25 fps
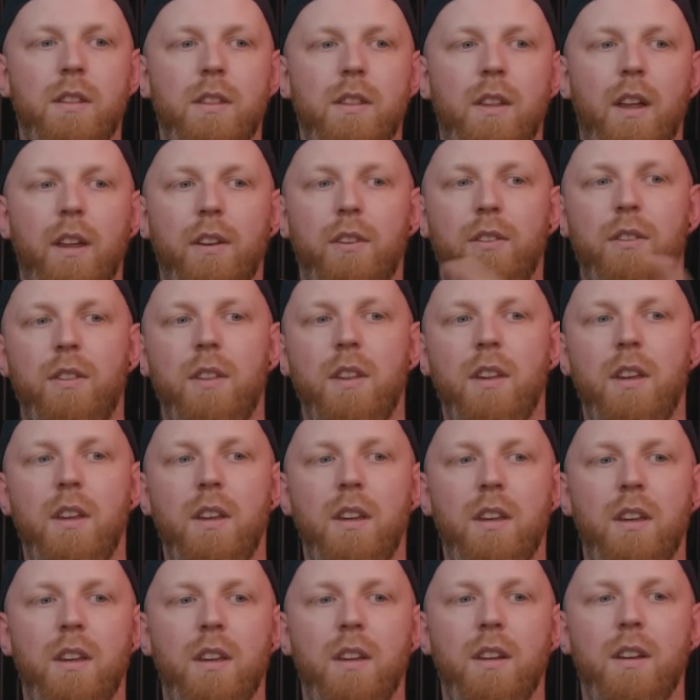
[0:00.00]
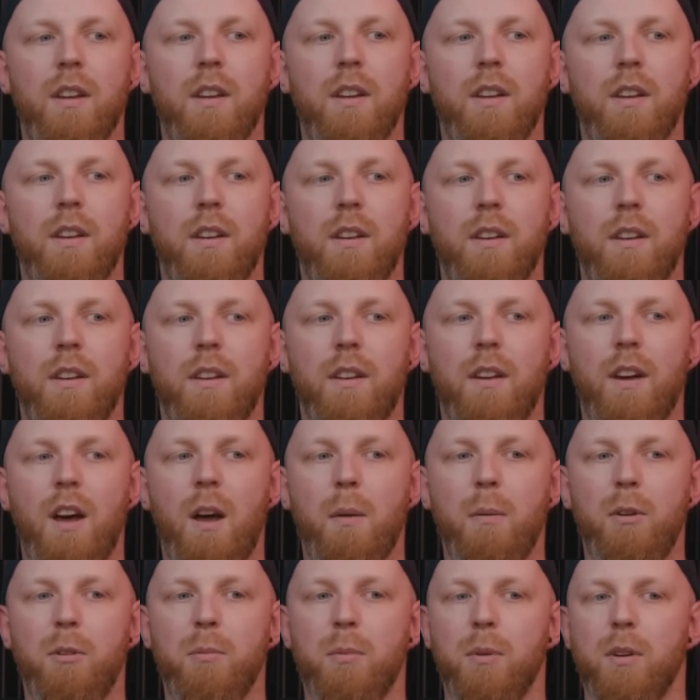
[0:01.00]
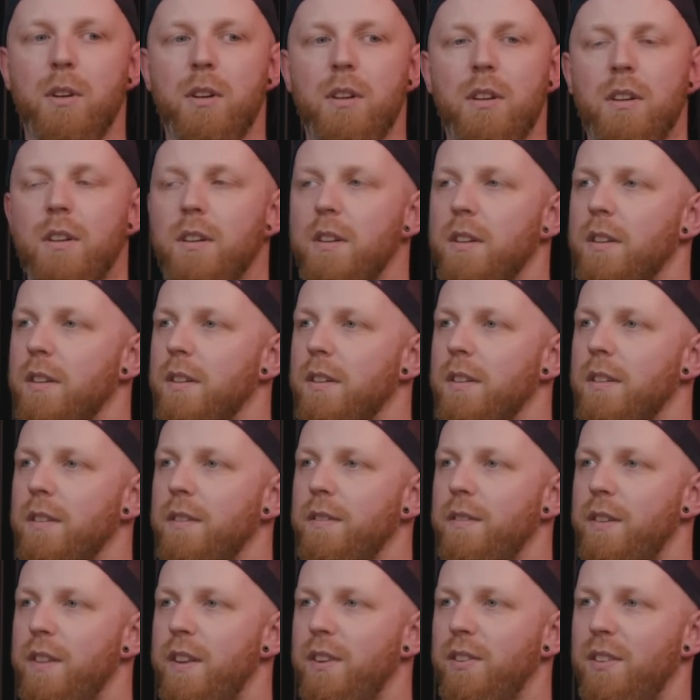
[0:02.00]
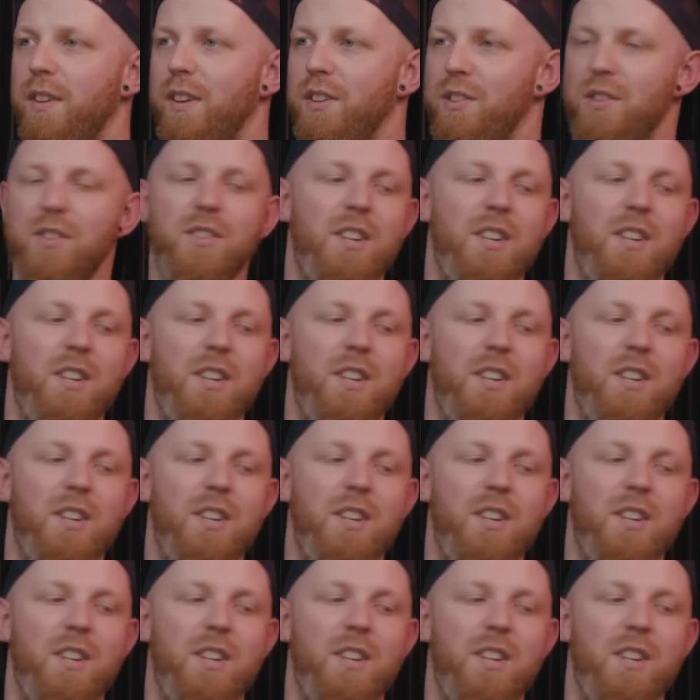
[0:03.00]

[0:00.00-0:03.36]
That's the Armies book for this edition.